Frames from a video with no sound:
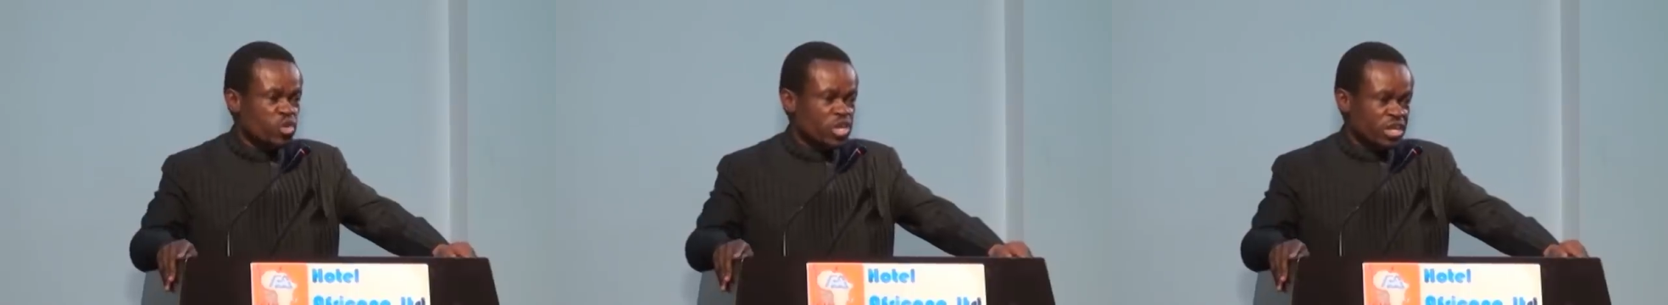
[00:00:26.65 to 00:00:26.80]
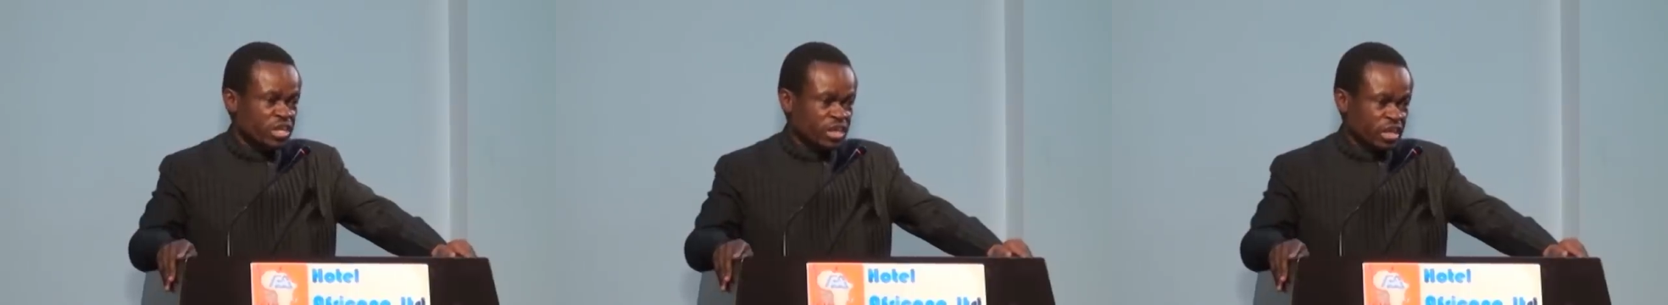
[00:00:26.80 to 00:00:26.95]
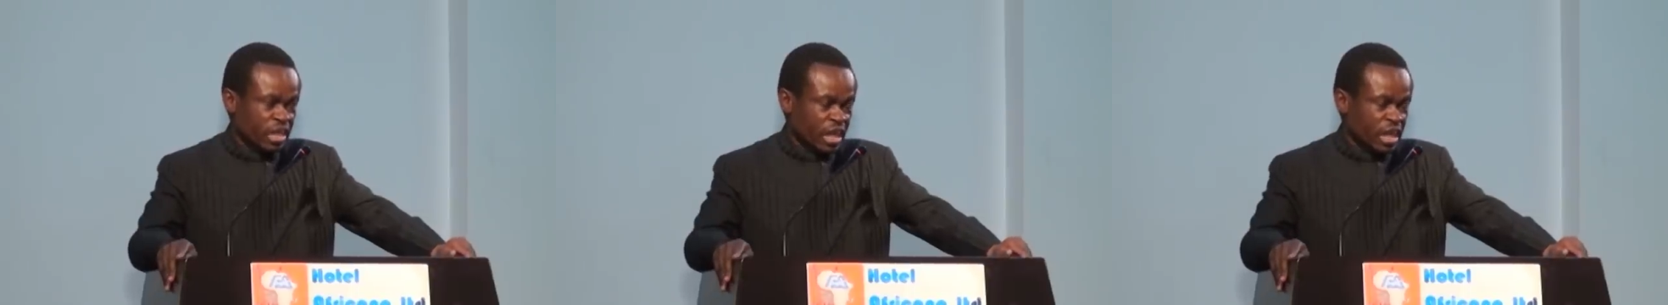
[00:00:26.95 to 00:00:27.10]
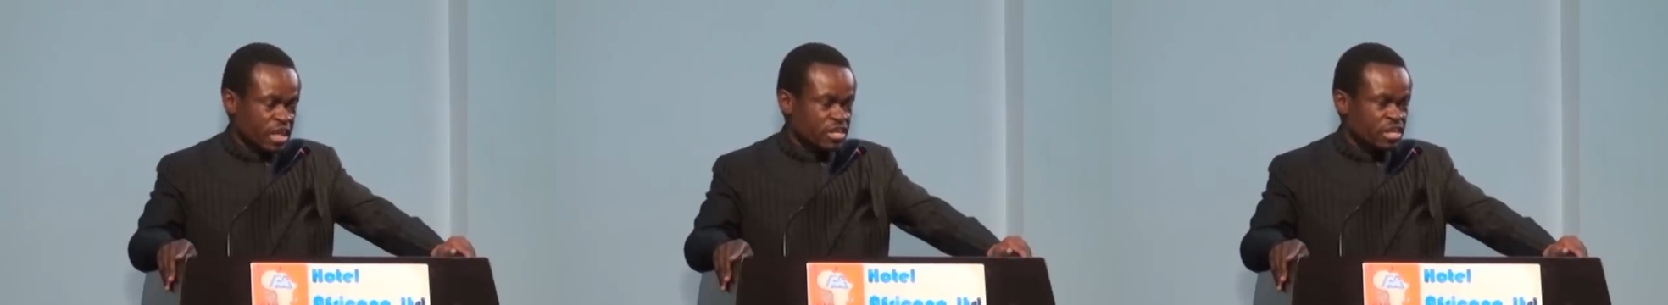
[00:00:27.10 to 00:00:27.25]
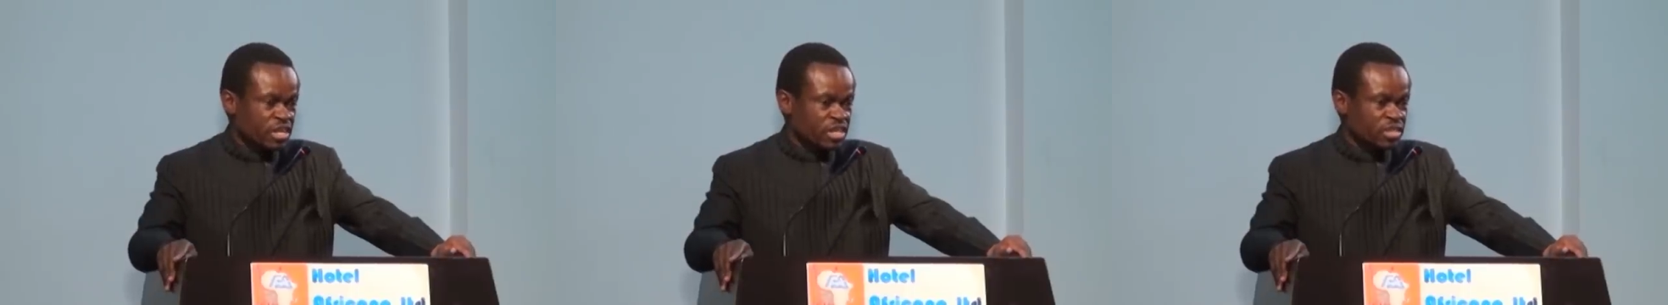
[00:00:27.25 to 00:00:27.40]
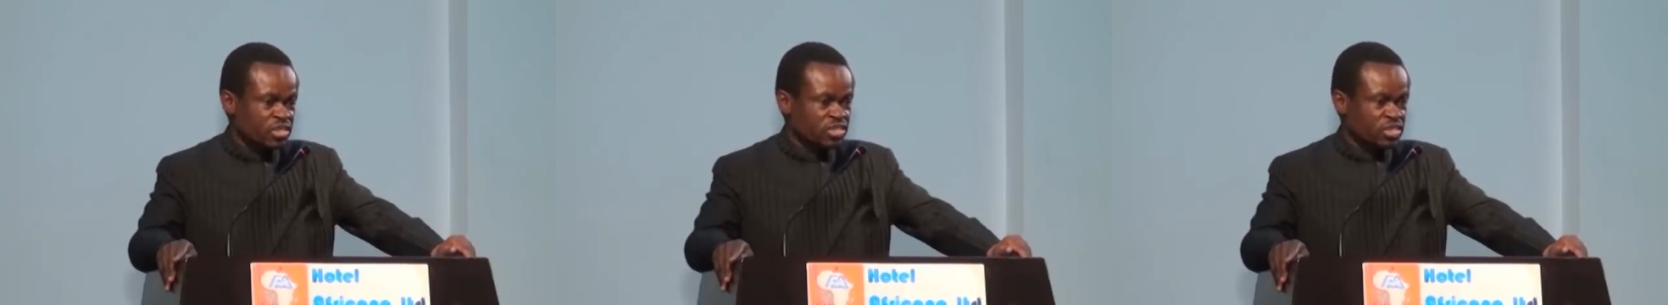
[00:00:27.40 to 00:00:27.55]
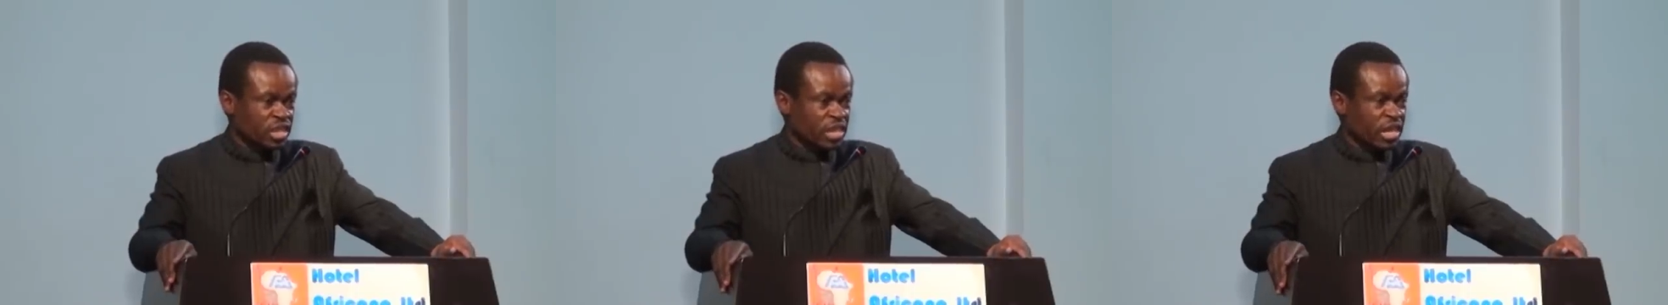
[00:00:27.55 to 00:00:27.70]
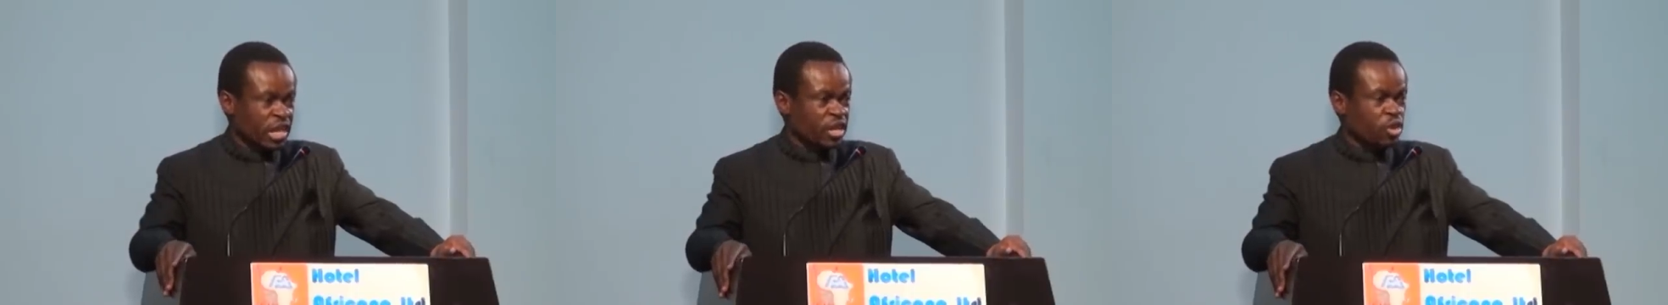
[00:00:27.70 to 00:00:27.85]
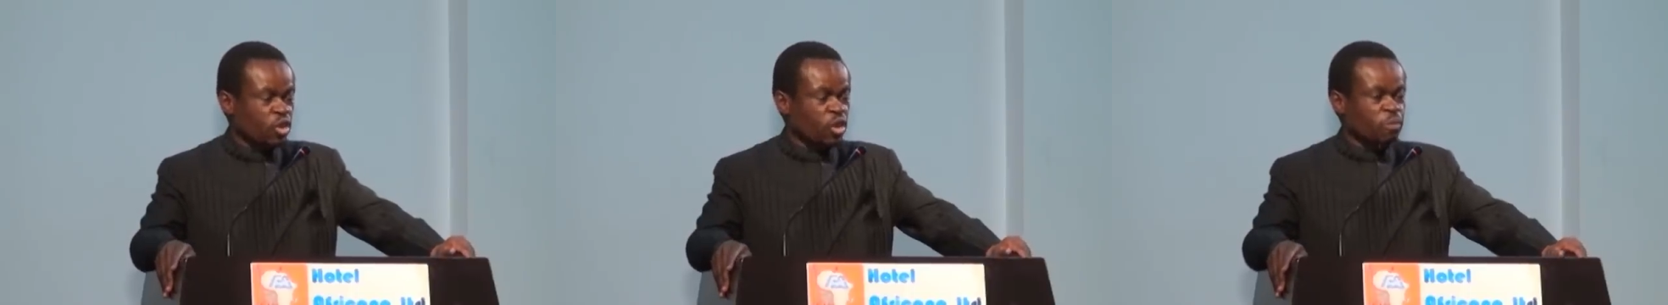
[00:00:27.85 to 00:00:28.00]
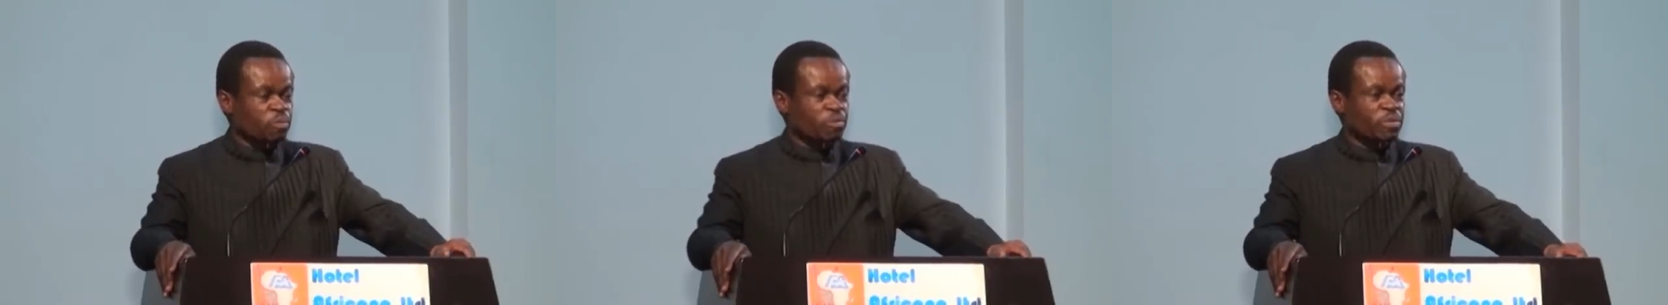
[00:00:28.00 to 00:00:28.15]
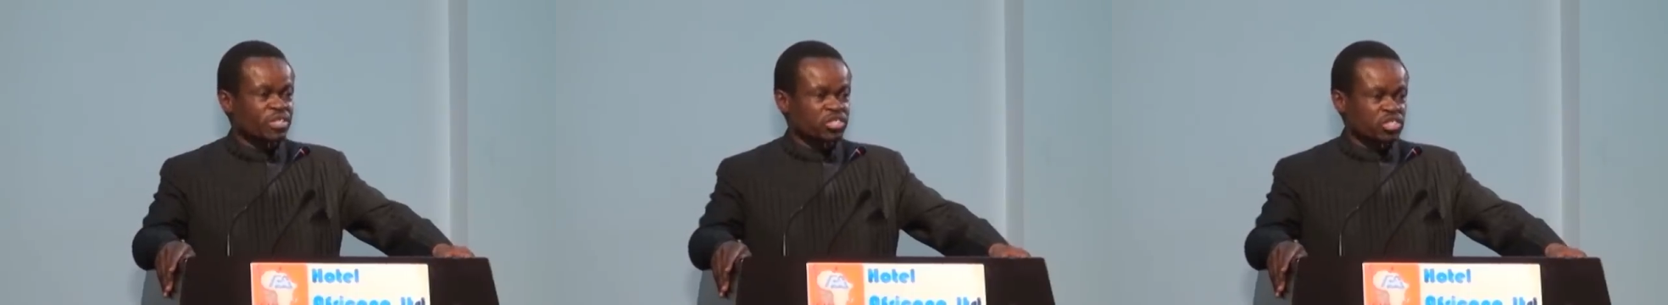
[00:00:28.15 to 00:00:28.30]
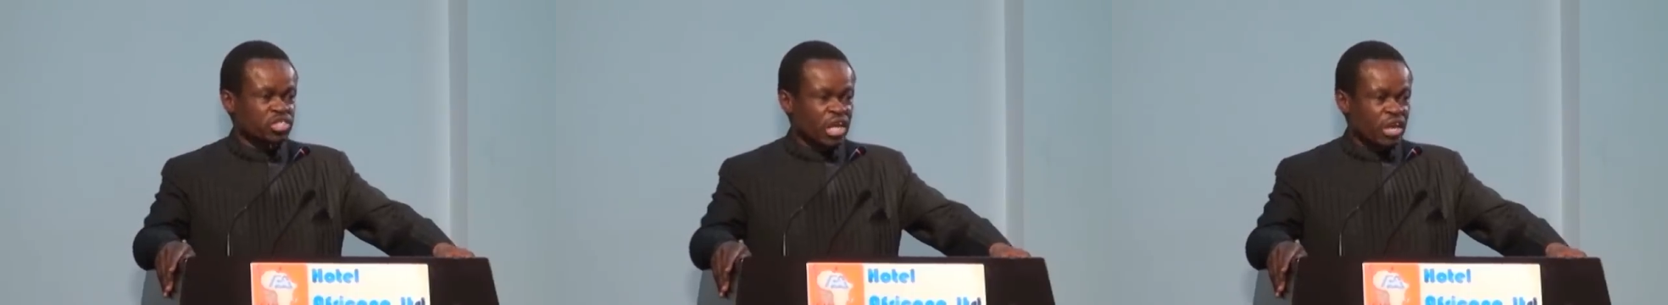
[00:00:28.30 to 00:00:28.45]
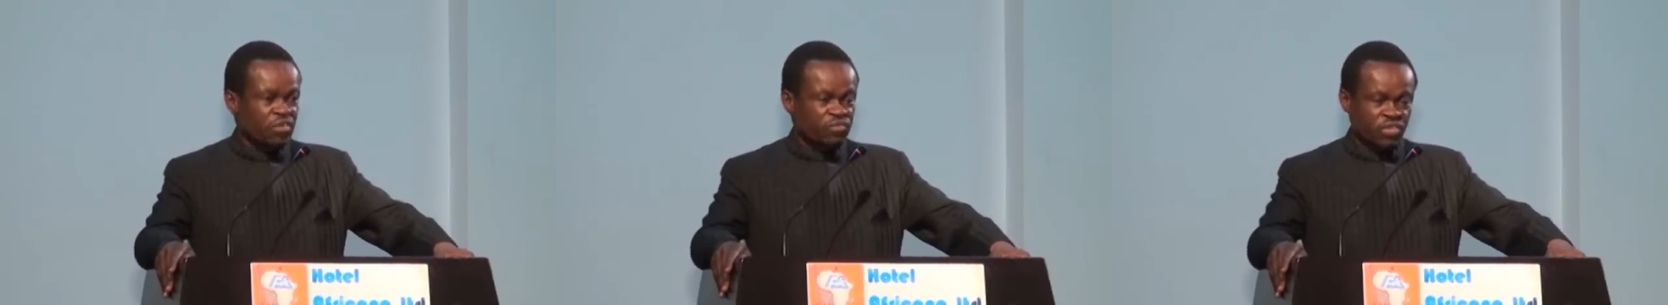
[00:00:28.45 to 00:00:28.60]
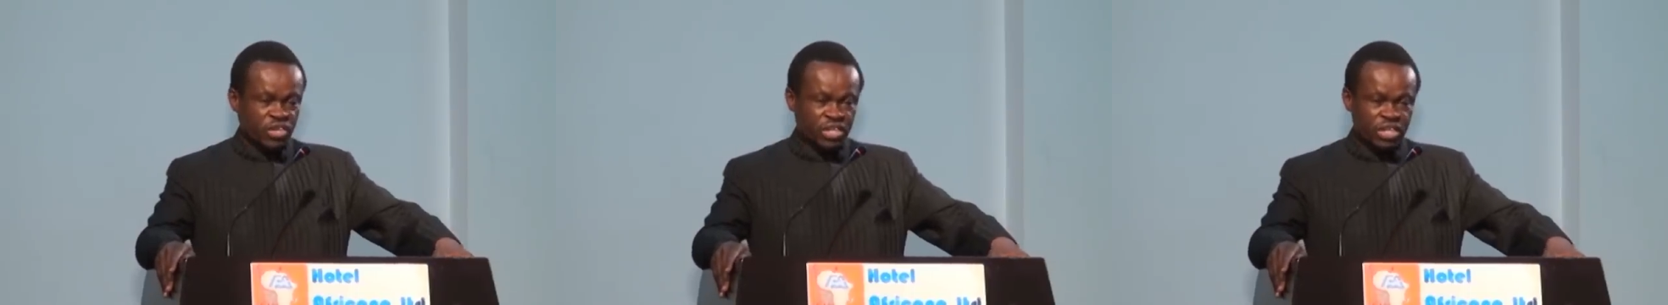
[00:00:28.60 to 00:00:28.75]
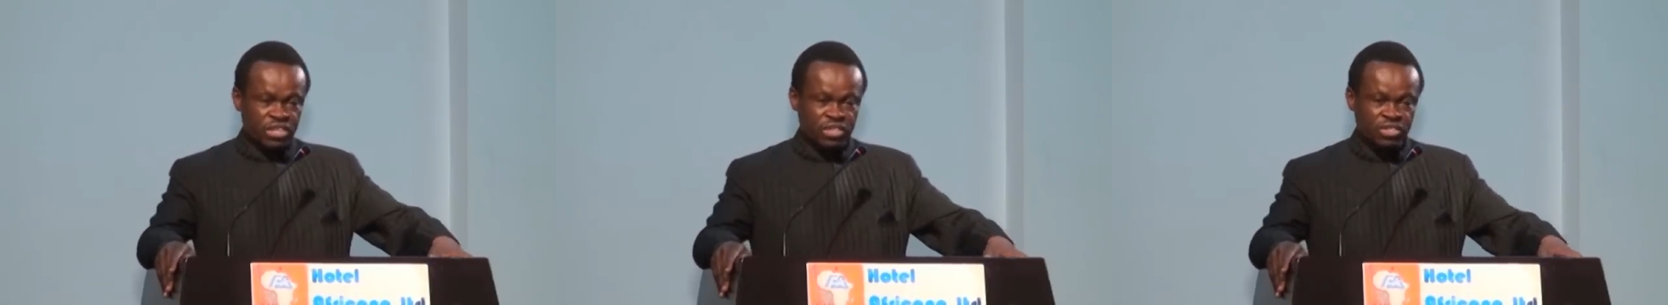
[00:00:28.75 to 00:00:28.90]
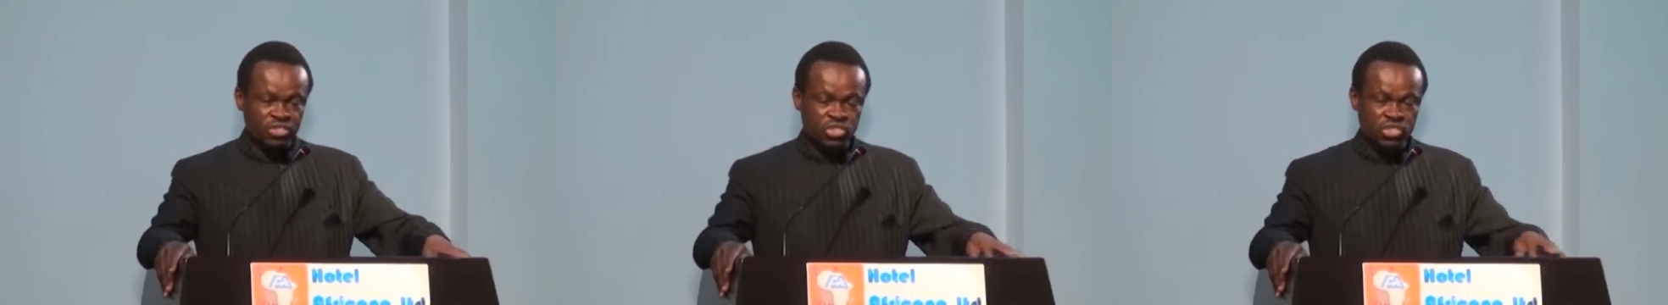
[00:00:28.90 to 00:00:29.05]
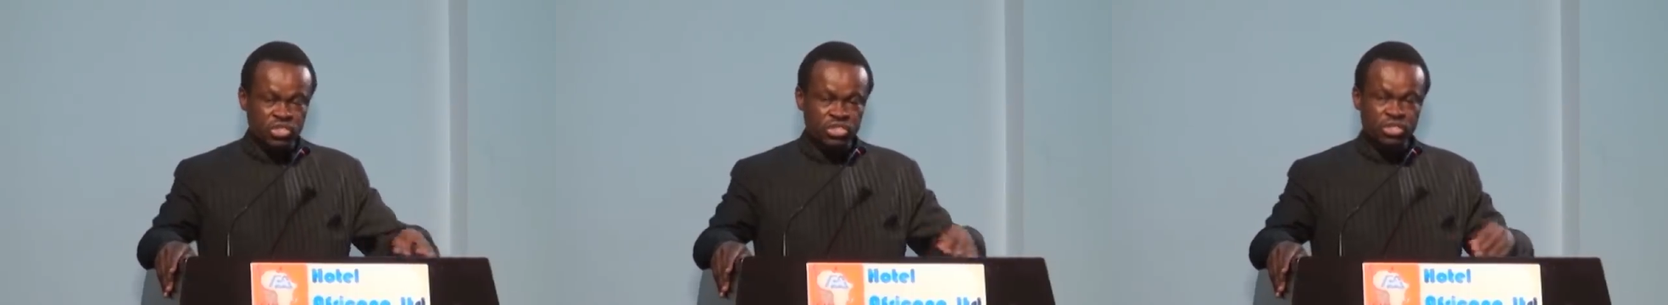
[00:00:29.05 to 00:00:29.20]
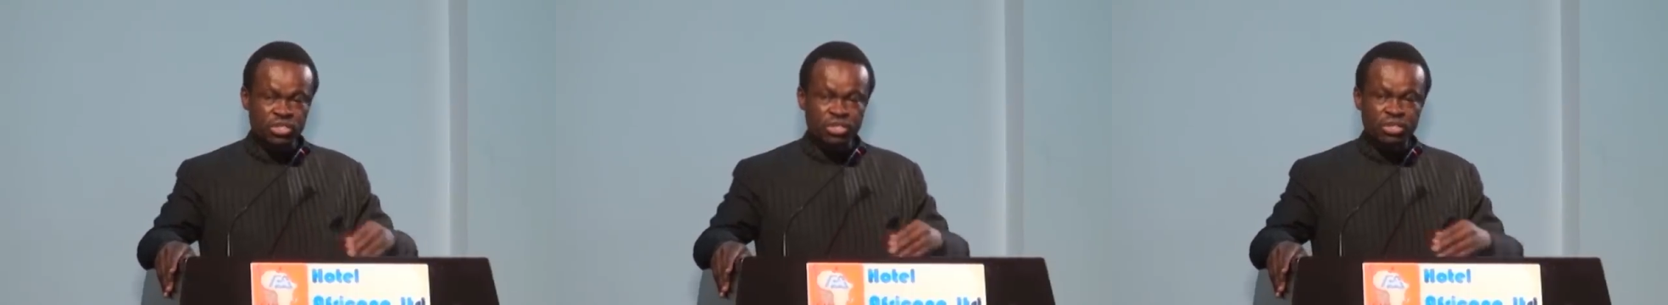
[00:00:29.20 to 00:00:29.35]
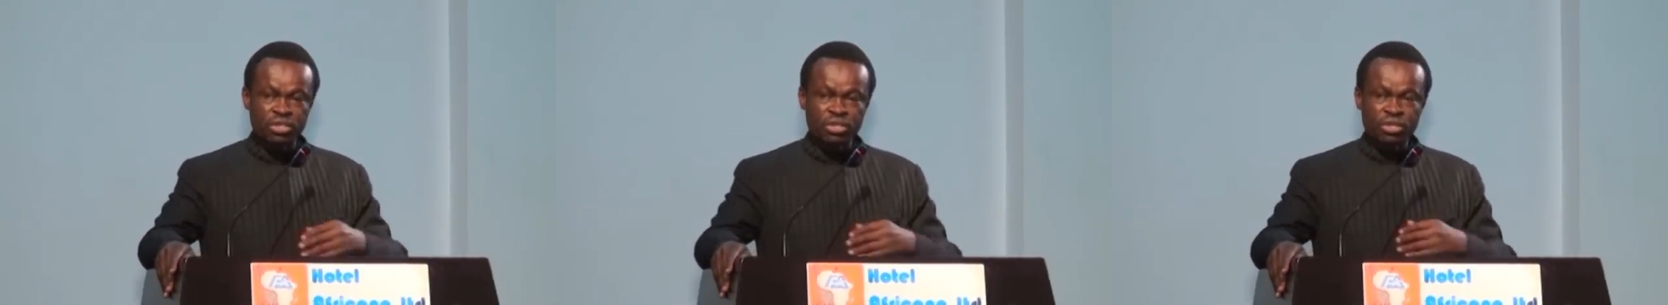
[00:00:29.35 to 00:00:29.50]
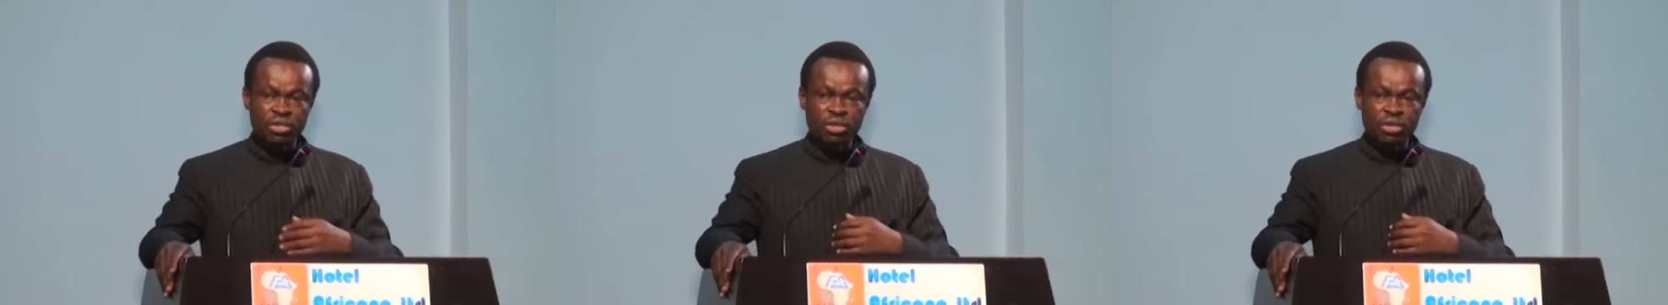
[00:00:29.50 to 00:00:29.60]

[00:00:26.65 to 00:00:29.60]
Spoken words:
we Kenyans, and I hope East Africans,